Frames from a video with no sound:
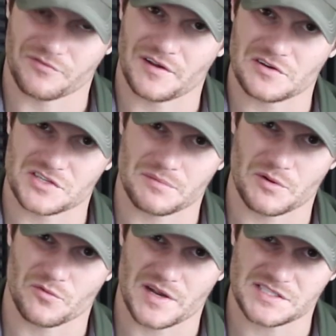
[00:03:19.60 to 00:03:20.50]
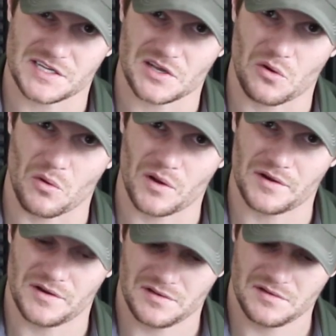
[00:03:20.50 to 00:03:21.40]
finger's going to be resting
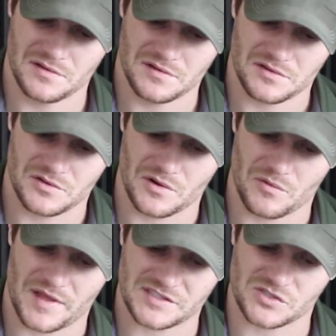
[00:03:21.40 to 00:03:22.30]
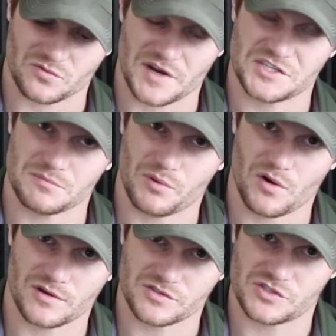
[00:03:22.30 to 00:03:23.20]
on, you know, that serration
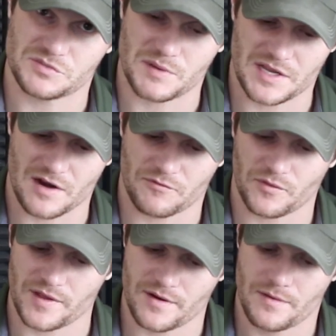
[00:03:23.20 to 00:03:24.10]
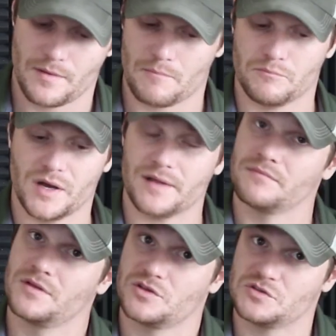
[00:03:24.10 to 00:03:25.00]
part, so just be careful there.
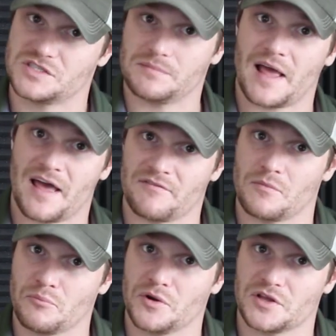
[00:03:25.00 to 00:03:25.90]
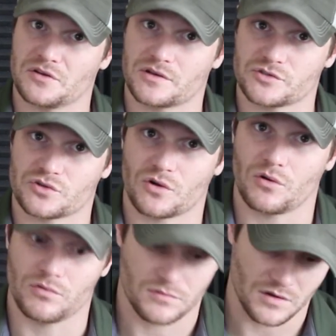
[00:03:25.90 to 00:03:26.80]
But you seem to have pretty good
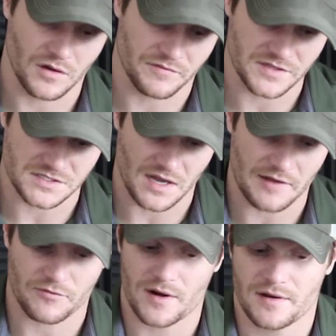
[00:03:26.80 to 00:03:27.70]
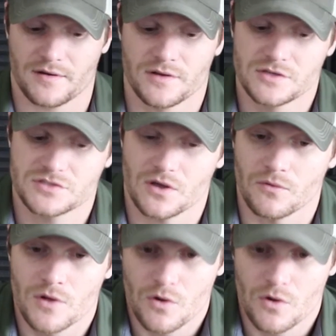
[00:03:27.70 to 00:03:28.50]
control of this knife right here. So